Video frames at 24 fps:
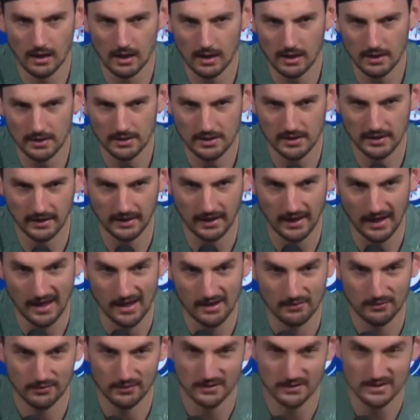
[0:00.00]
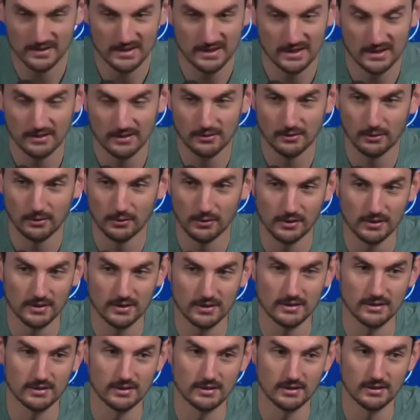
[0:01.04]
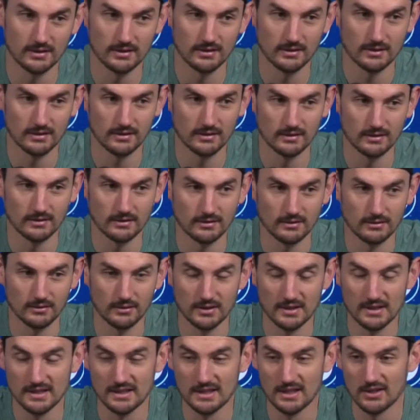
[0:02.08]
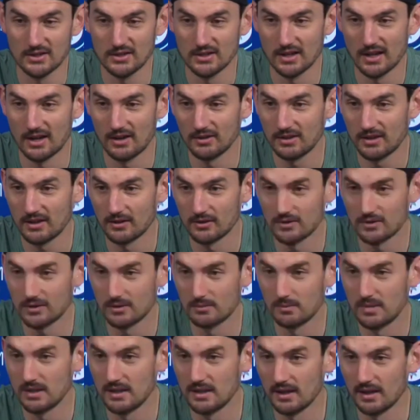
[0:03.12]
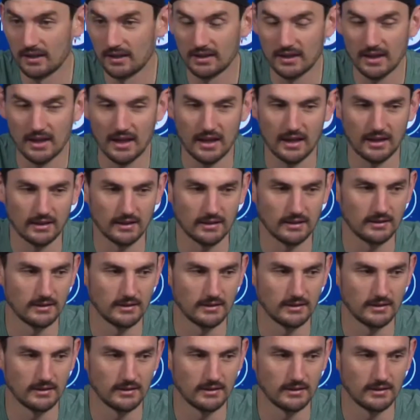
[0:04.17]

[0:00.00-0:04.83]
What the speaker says: I think every single organization out there should be like that.